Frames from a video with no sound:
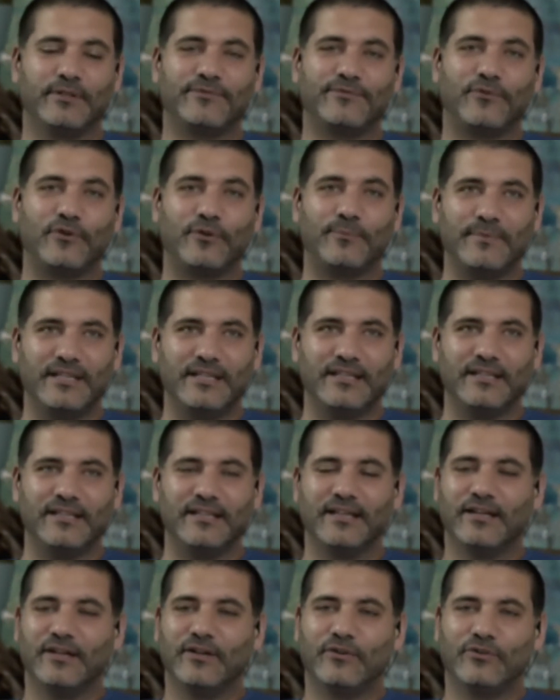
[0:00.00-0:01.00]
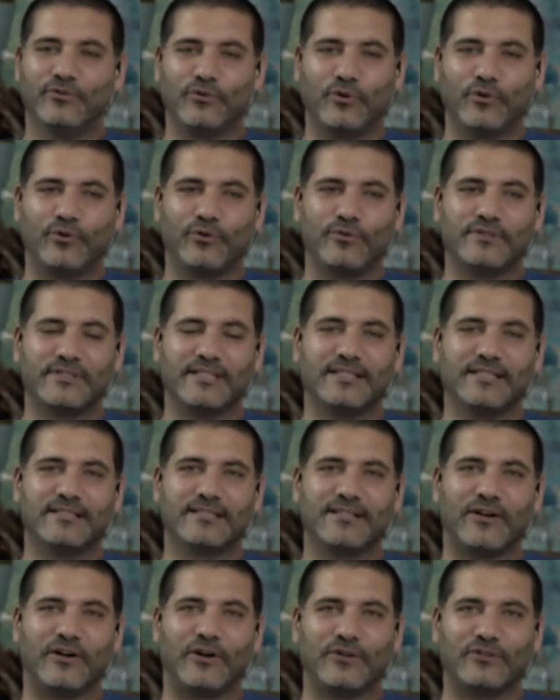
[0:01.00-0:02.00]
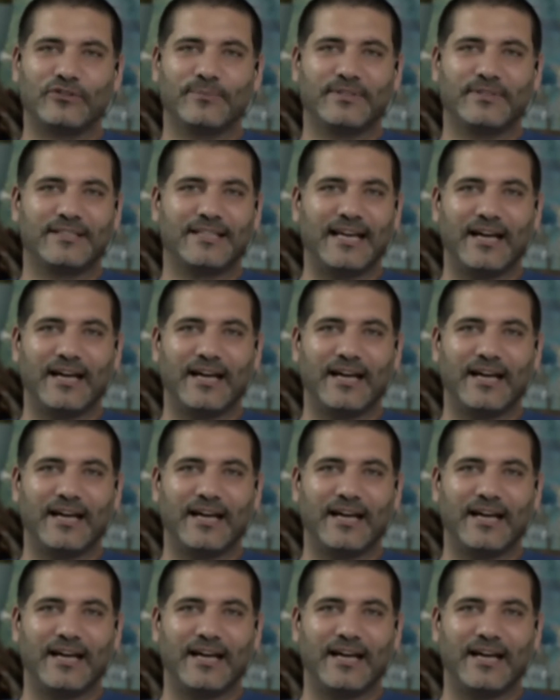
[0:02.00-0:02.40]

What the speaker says: But for me, Norouz is the ultimate